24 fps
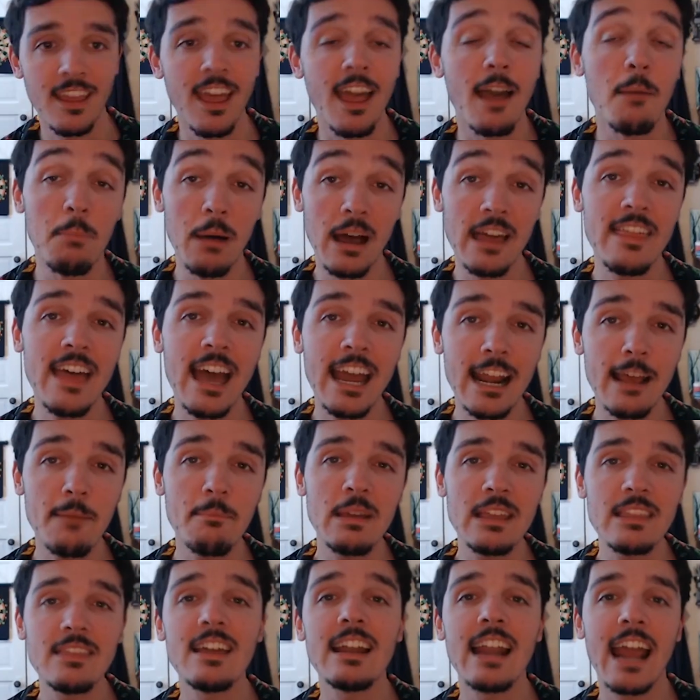and by that I
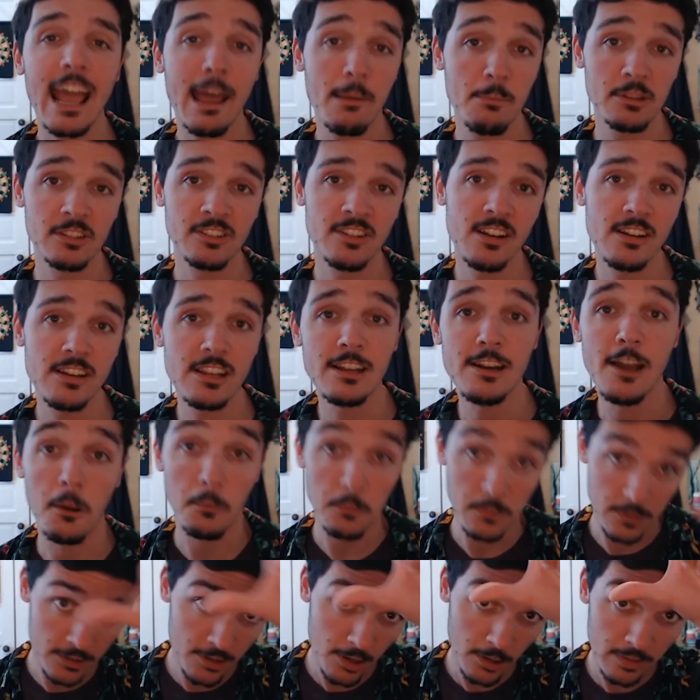mean that Amazon,
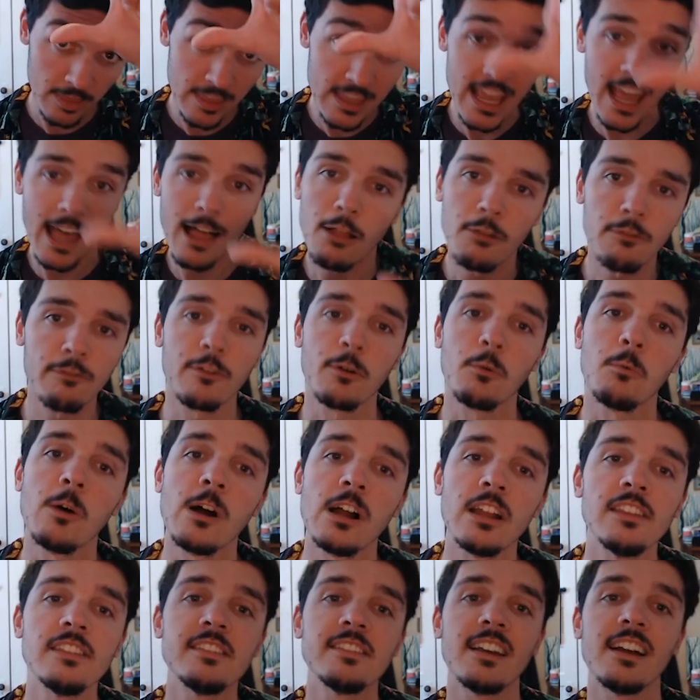took the L for
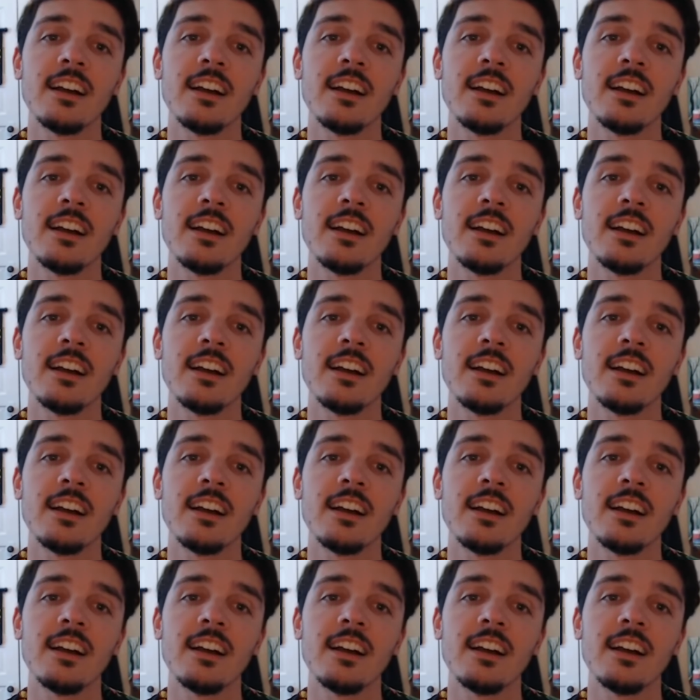once,